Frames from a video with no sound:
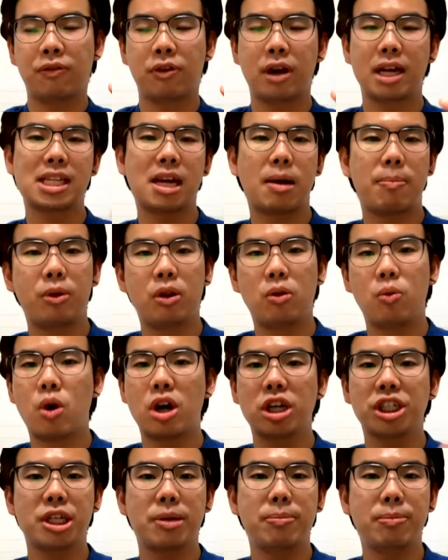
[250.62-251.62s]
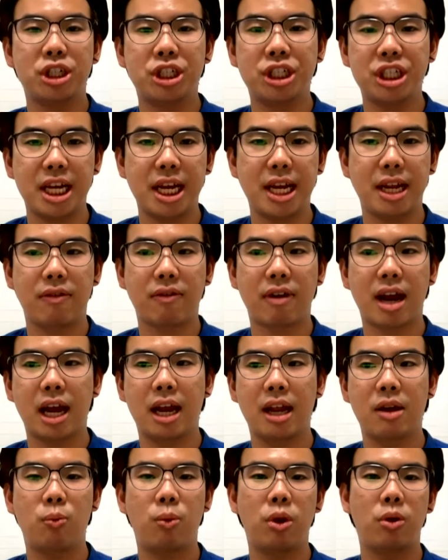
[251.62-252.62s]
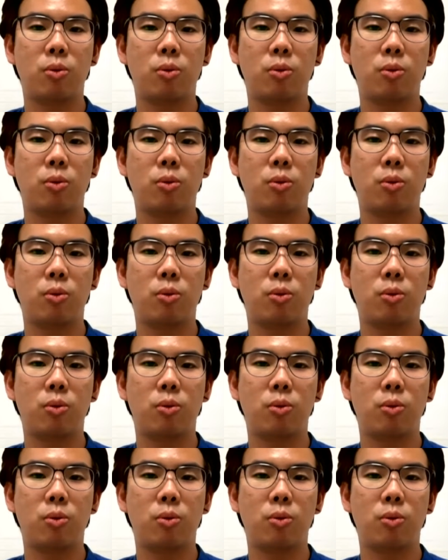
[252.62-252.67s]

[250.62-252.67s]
for example, washing machine, right?